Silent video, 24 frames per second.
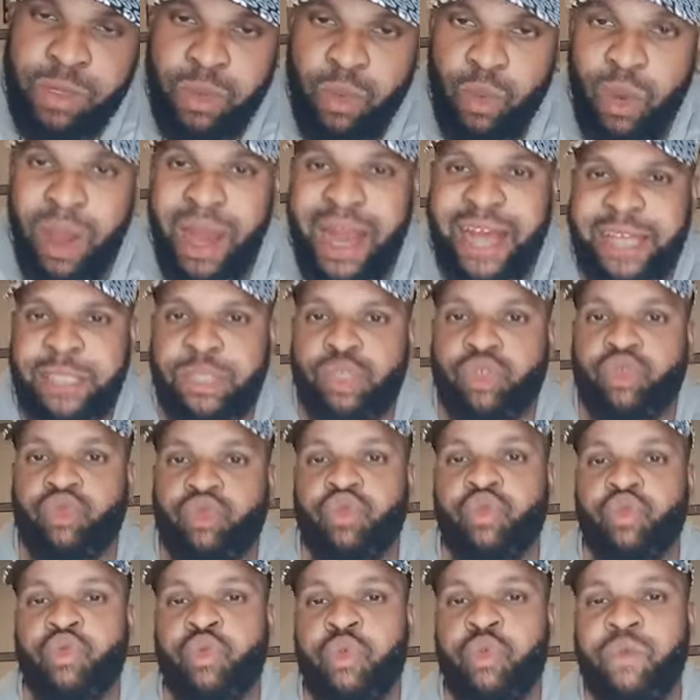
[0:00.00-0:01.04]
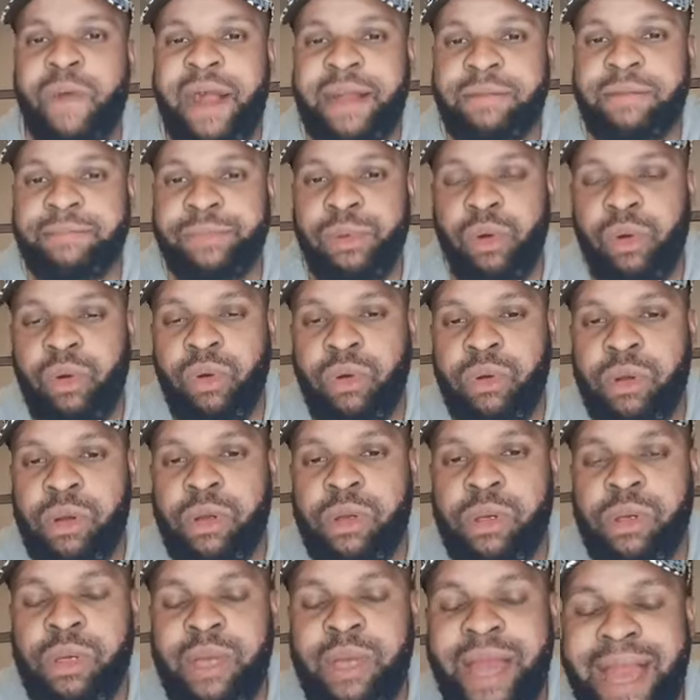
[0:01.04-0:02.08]
Wow, soon,
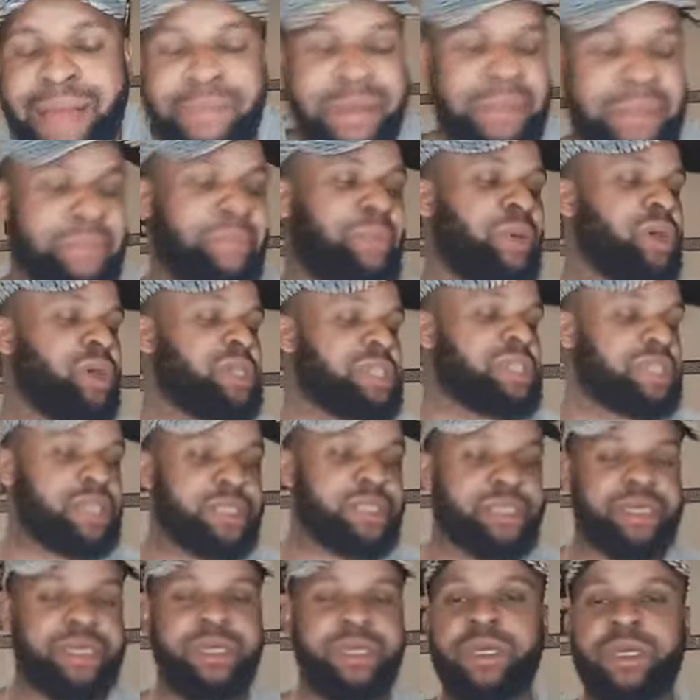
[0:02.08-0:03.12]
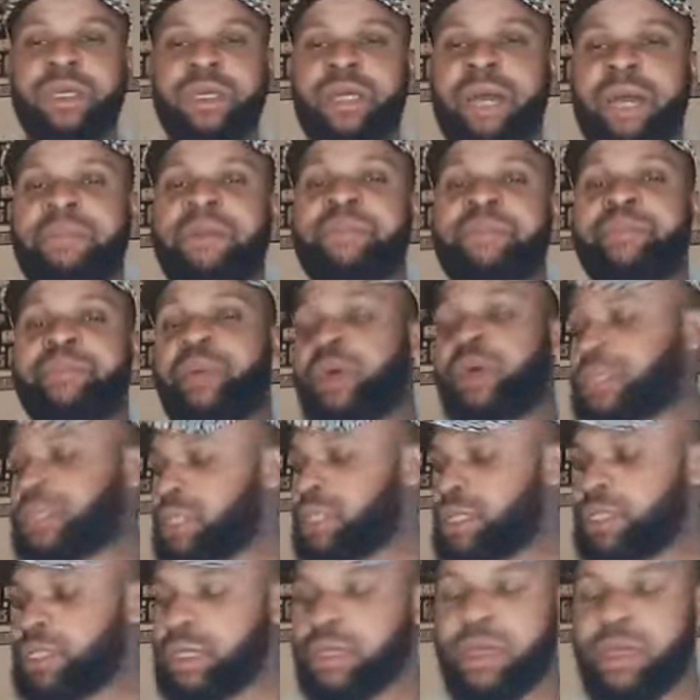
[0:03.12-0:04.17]
Wagmo. I'm a boss lady. I'm a boss
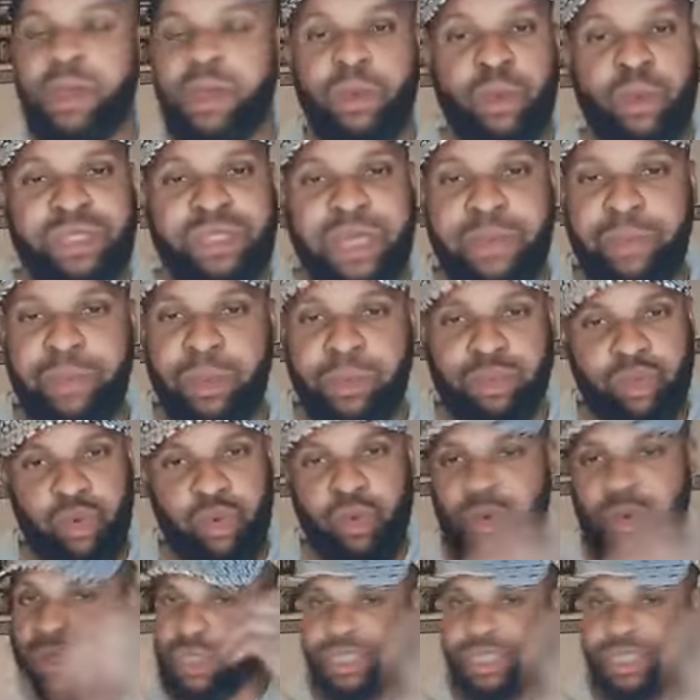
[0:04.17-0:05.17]
lady. Water bottle,